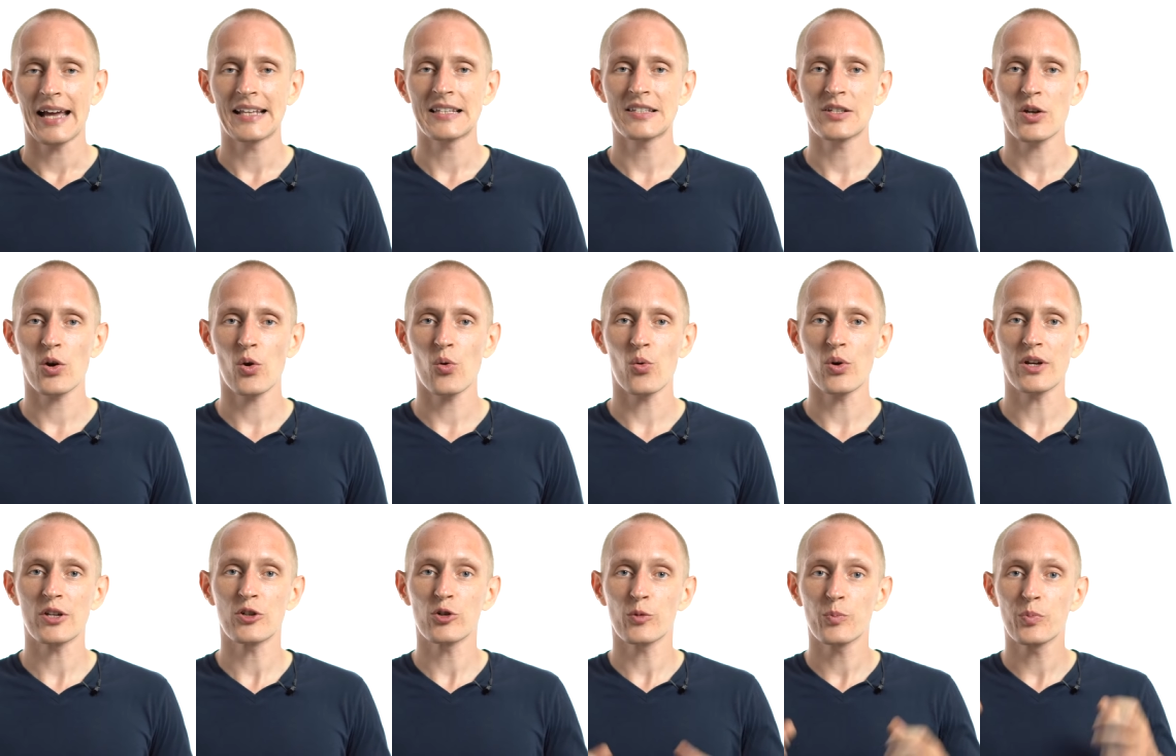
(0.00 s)
And so
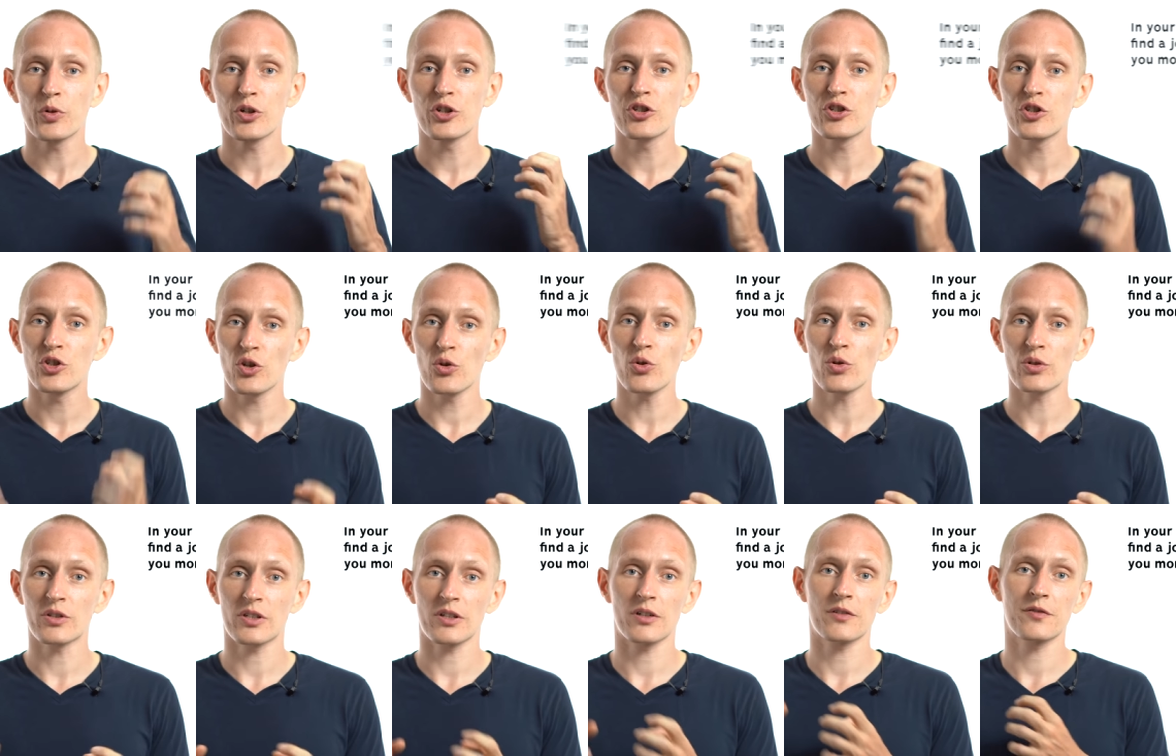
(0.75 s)
your
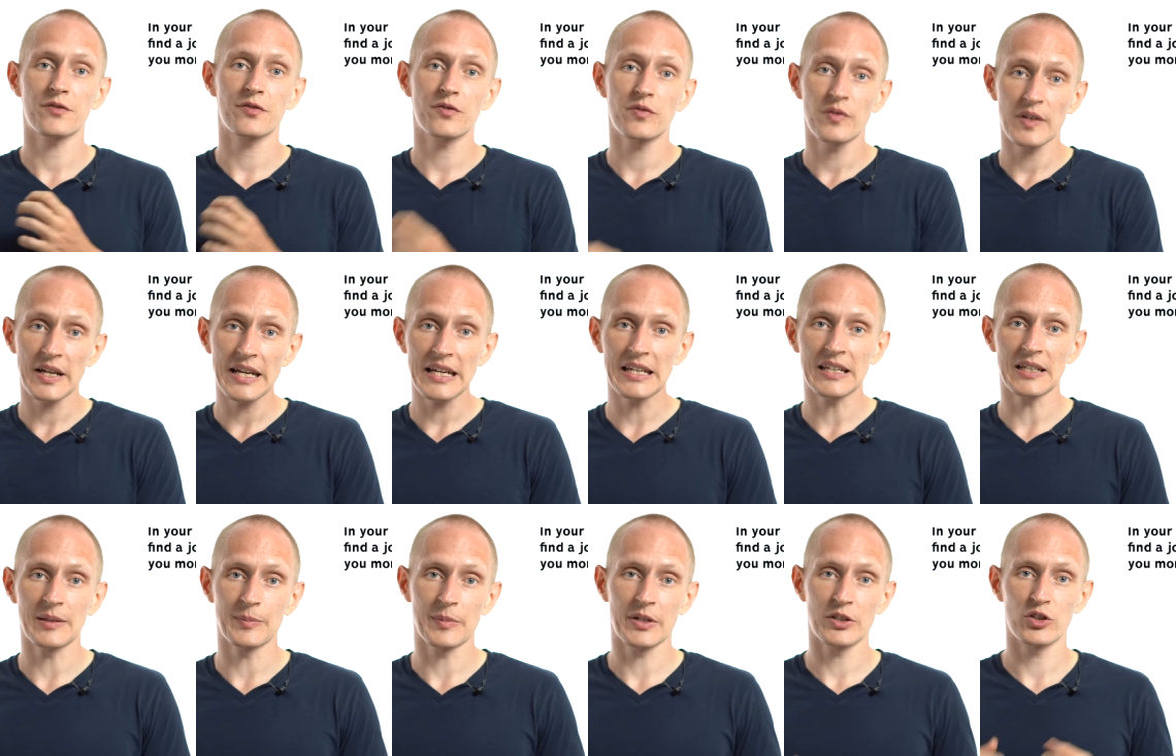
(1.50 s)
pursuit of
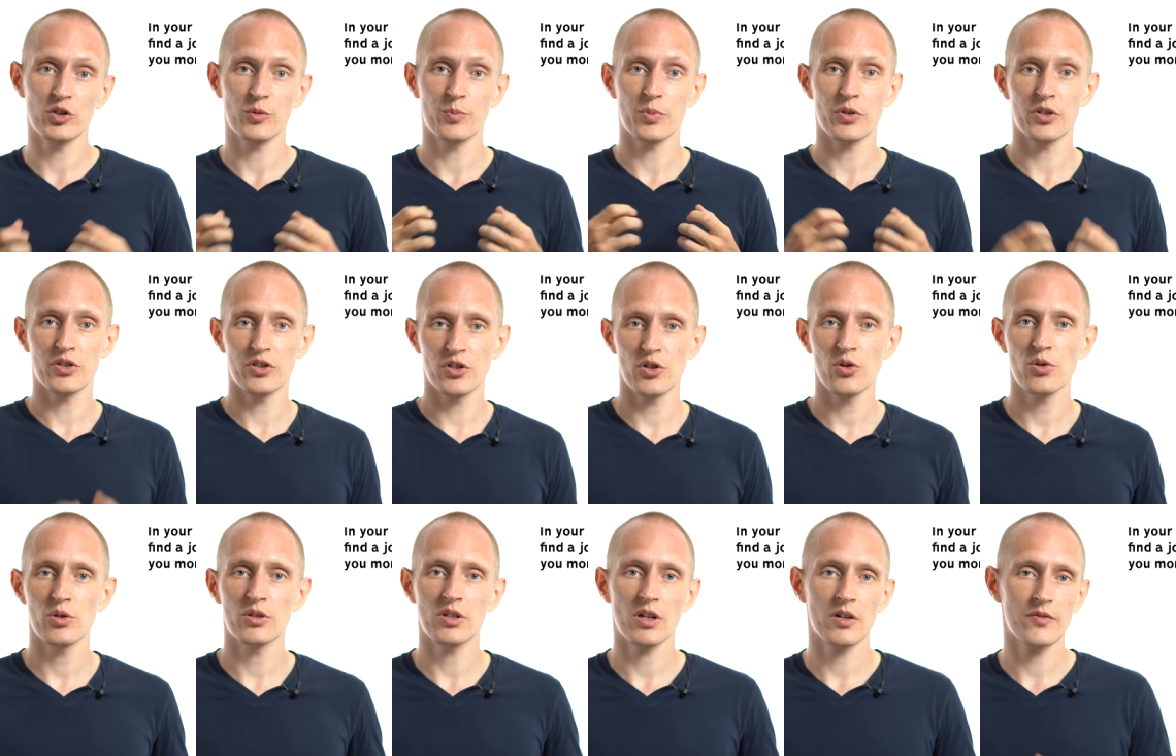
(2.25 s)
freedom and your
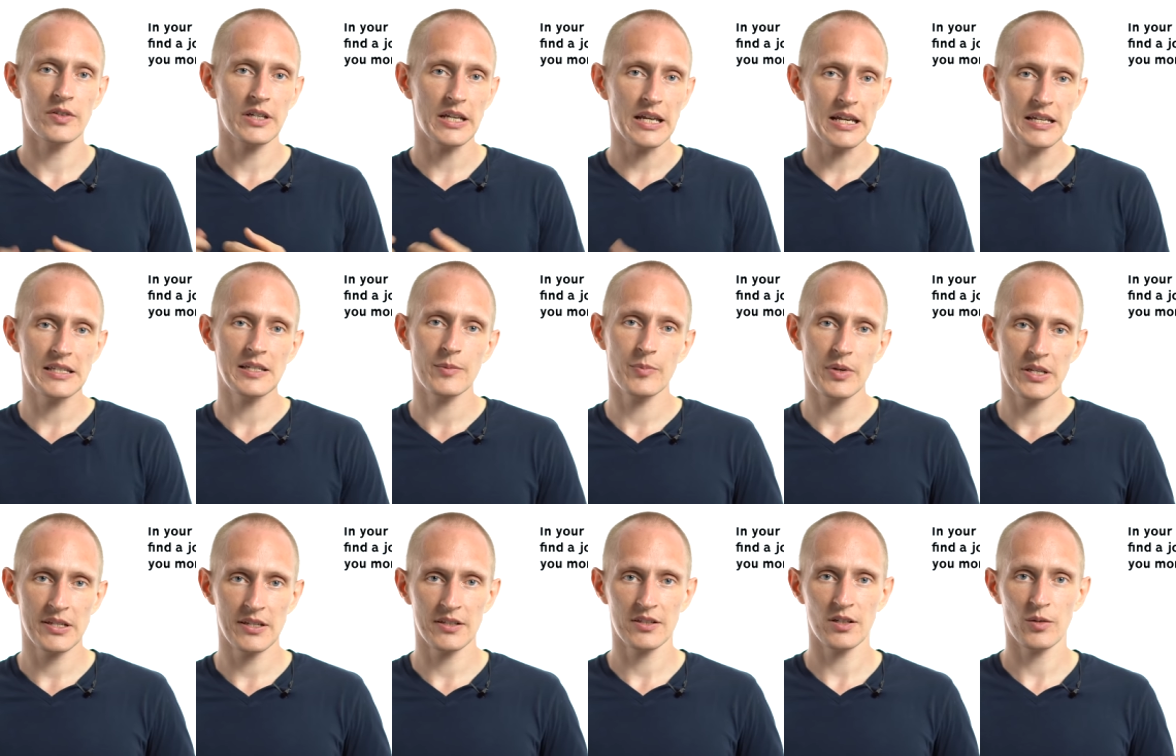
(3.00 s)
pursuit of an easy
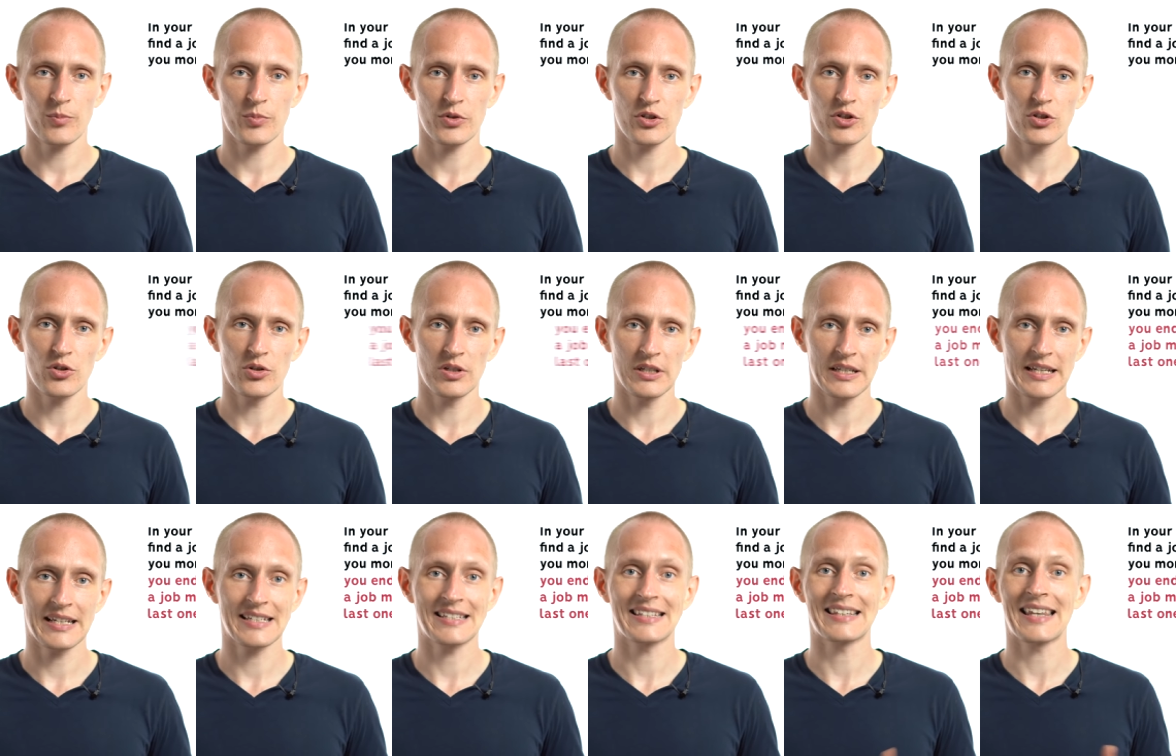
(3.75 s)
business
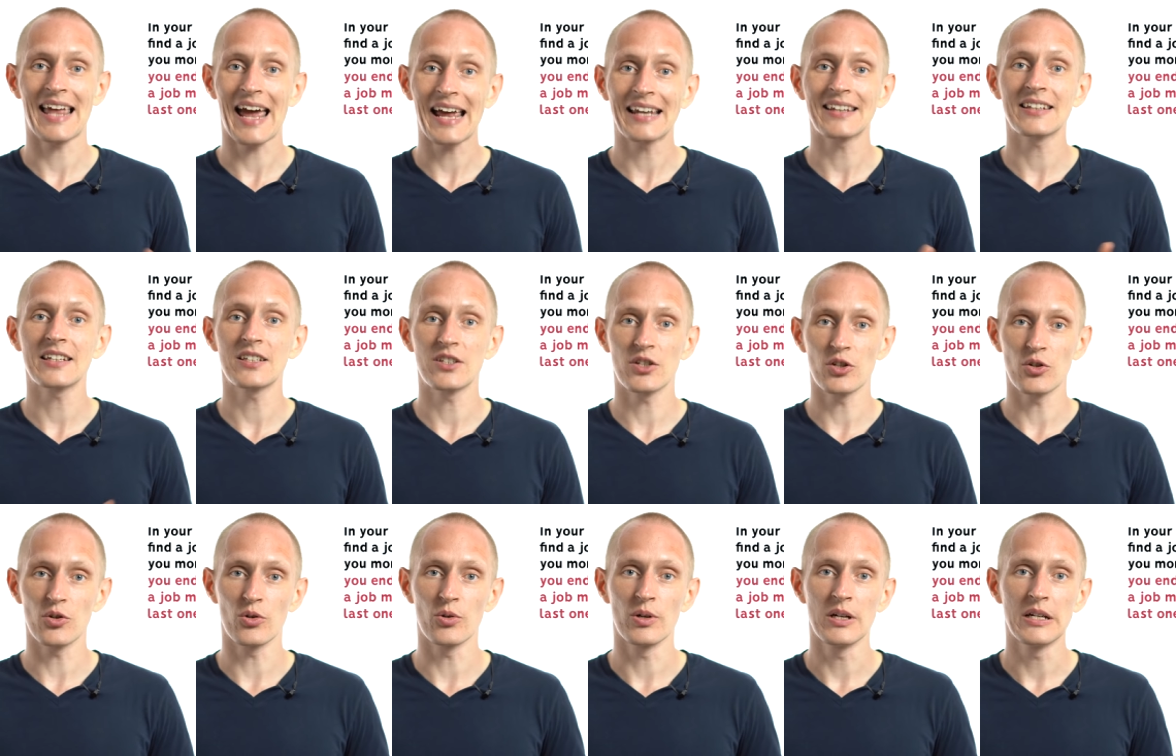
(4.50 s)
opportunity has landed
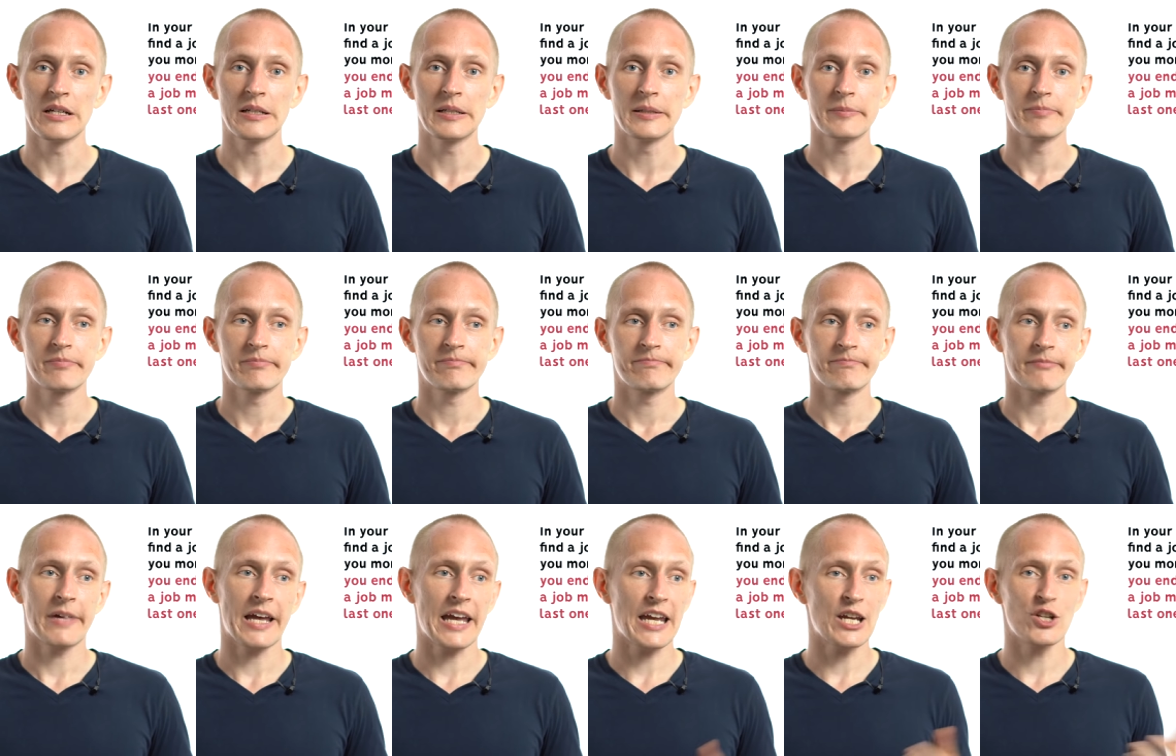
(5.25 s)
you
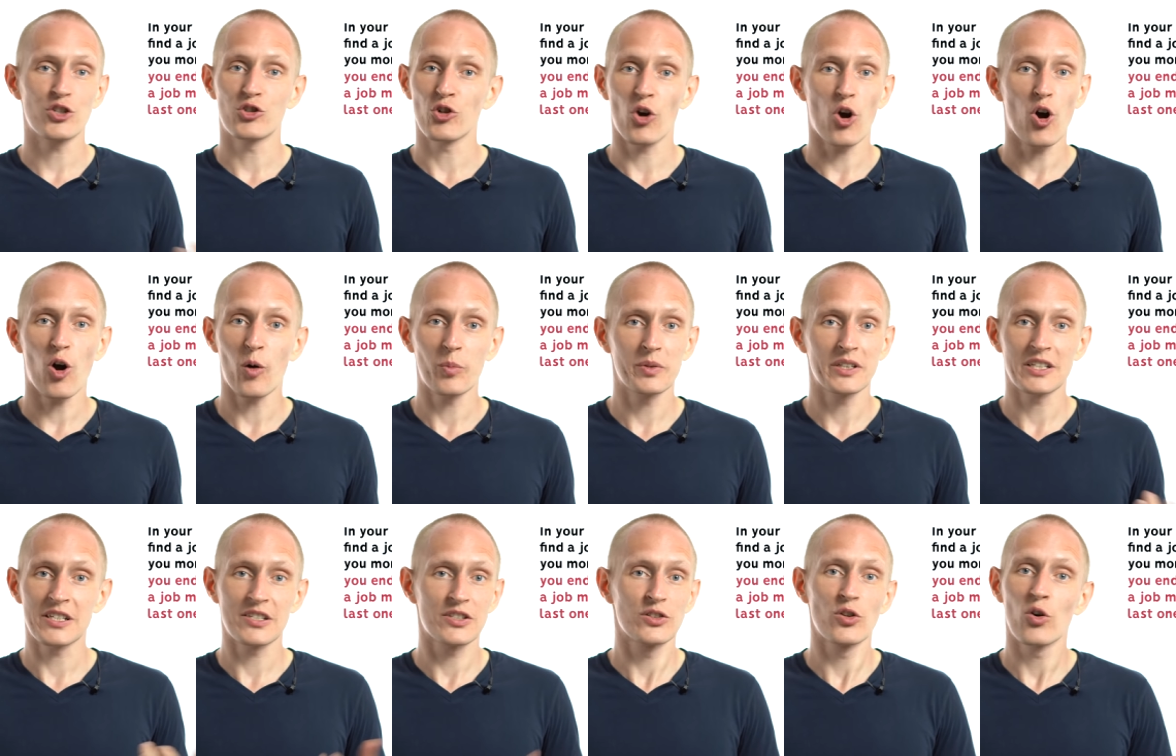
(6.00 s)
a job
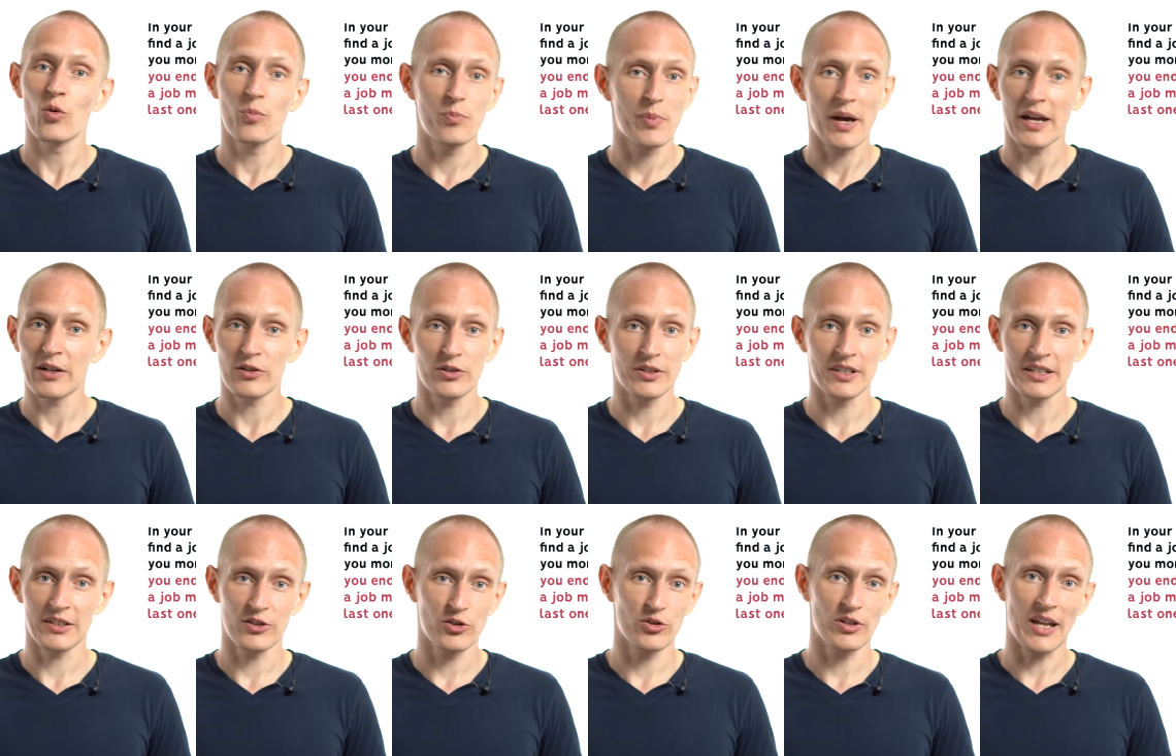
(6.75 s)
that's no better
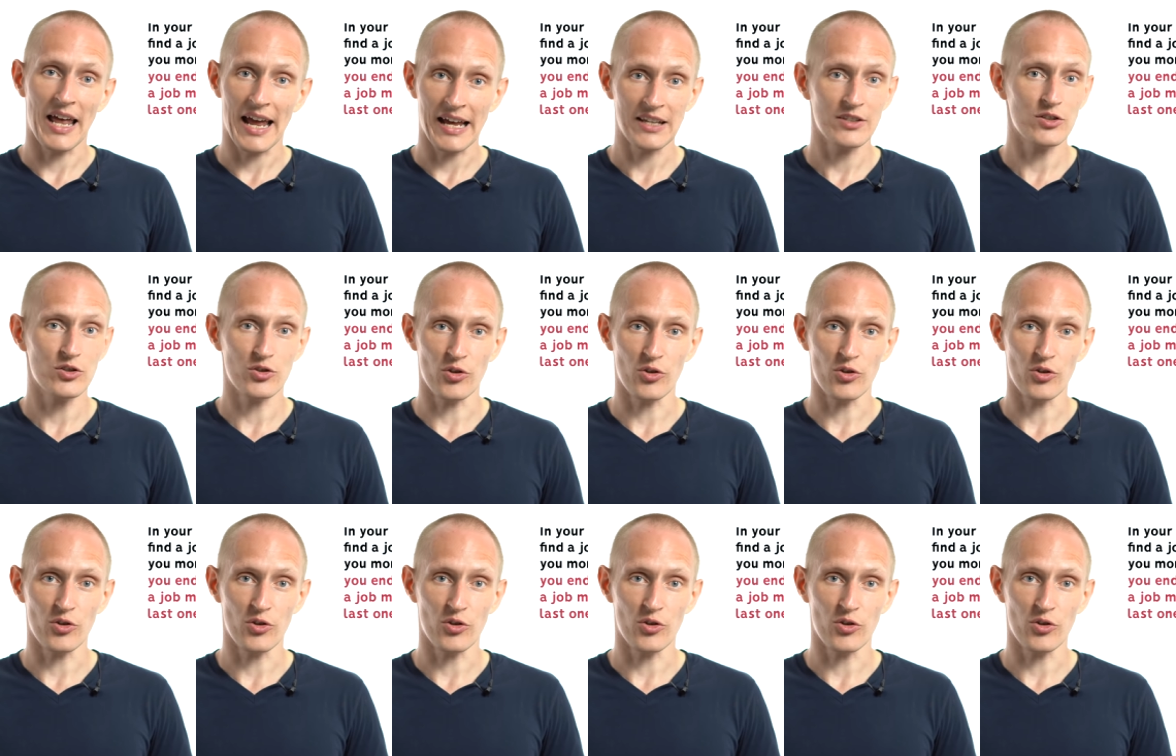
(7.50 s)
than your last